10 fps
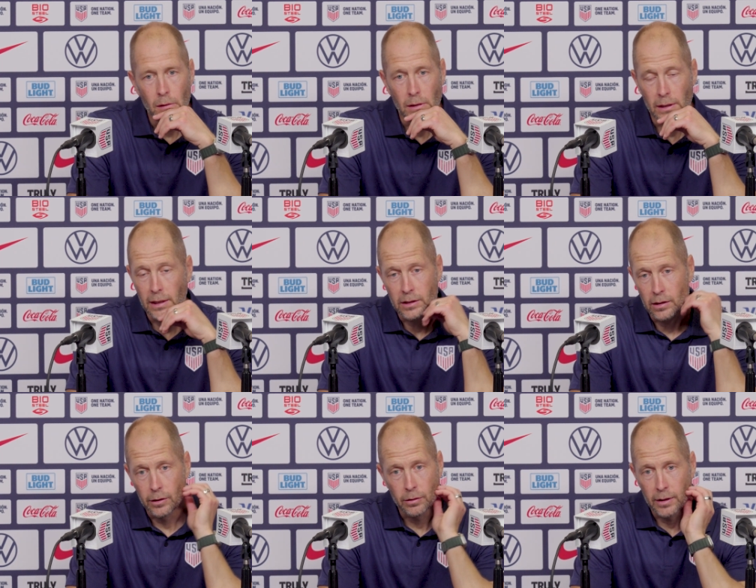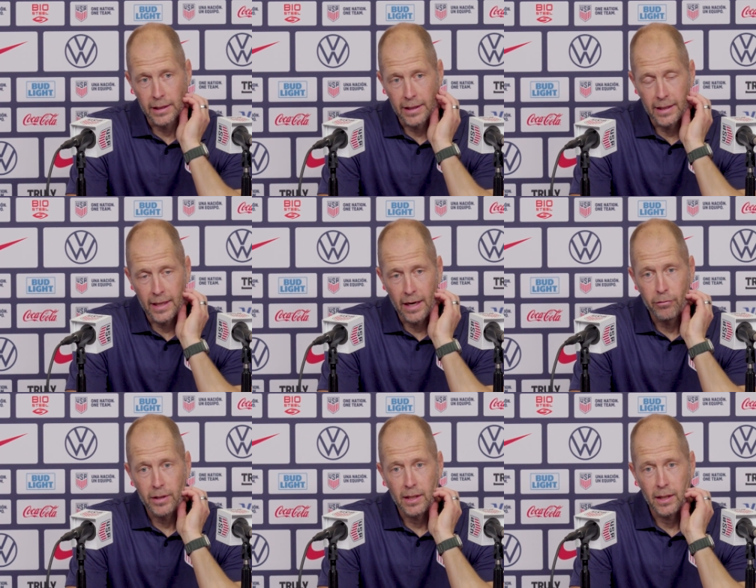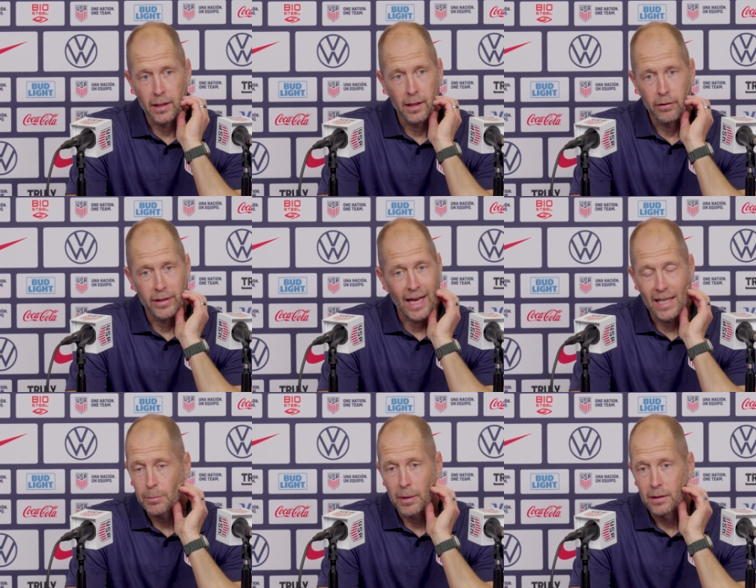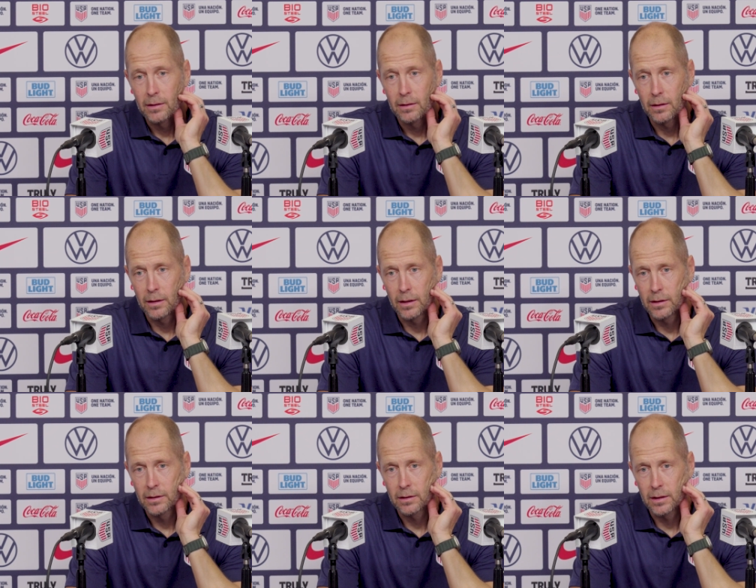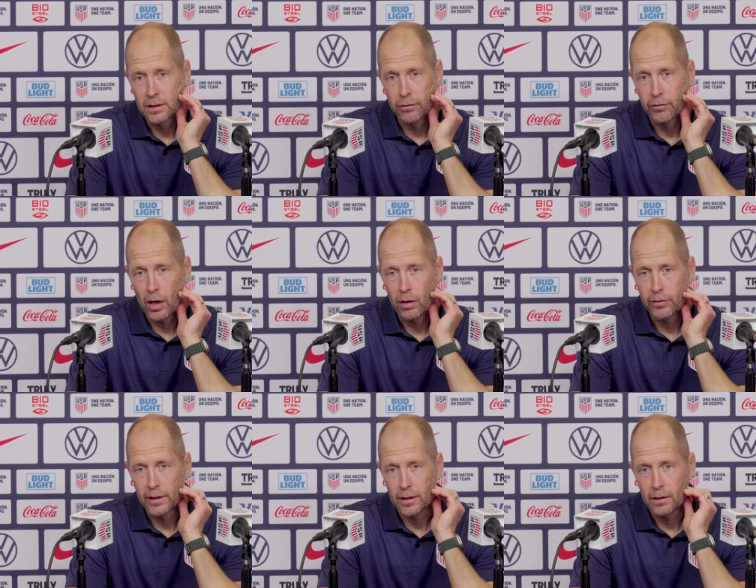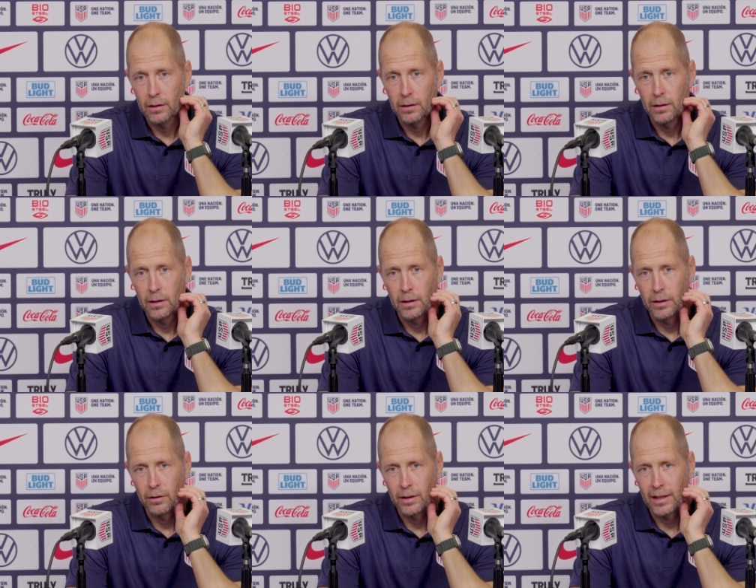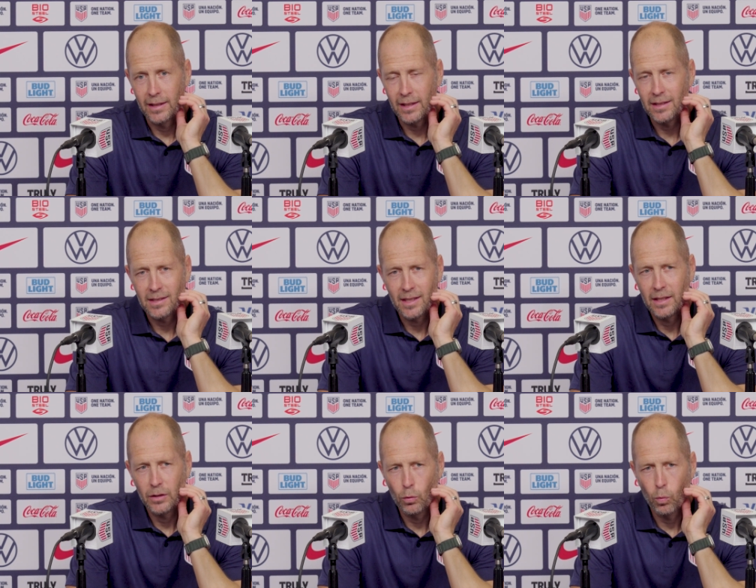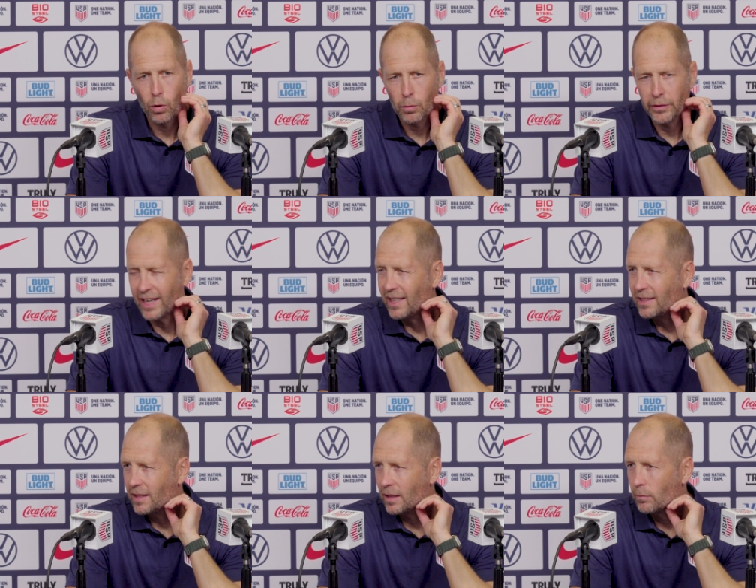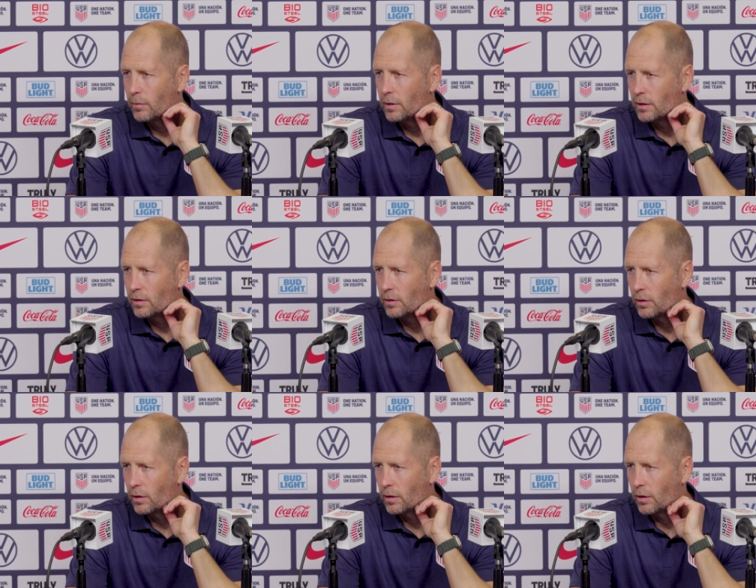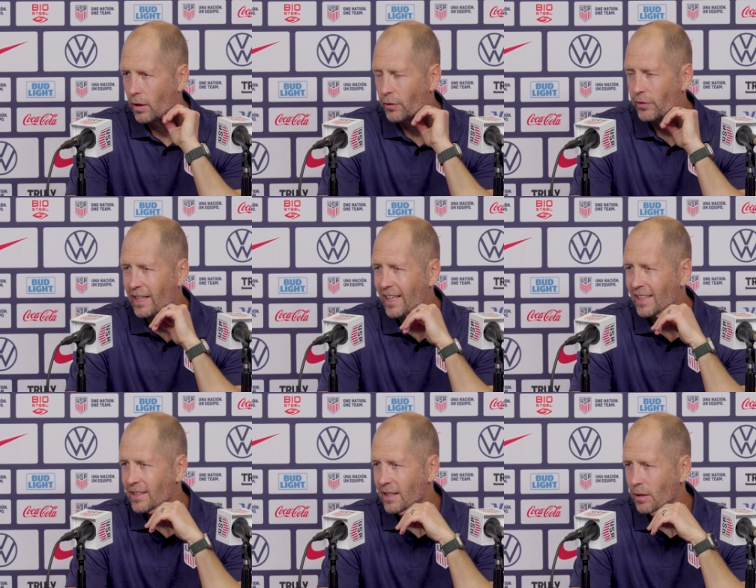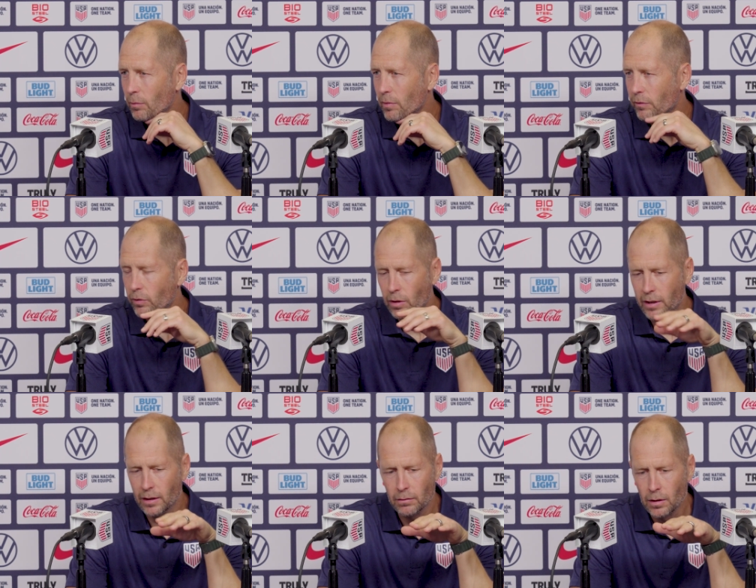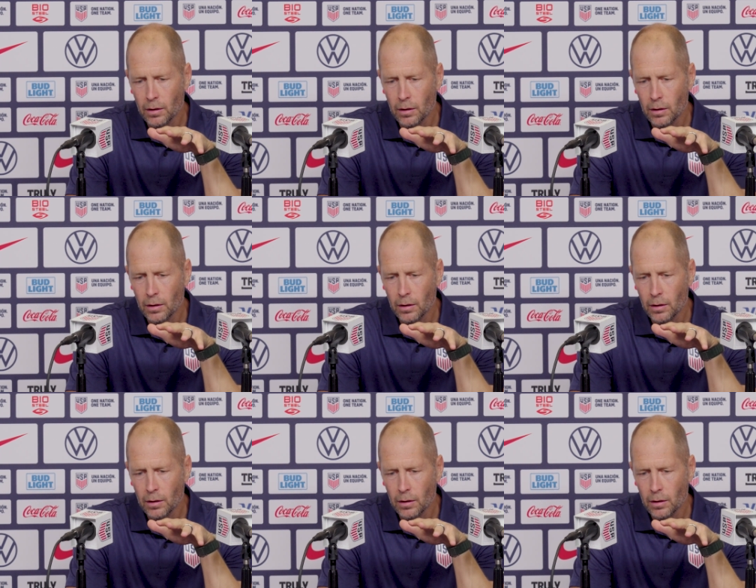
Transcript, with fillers: it's literally in, in everything, every aspect. It's it's evolving. You know, I think it's like you'd work with any team. Is you know, I don't think any team, if you look at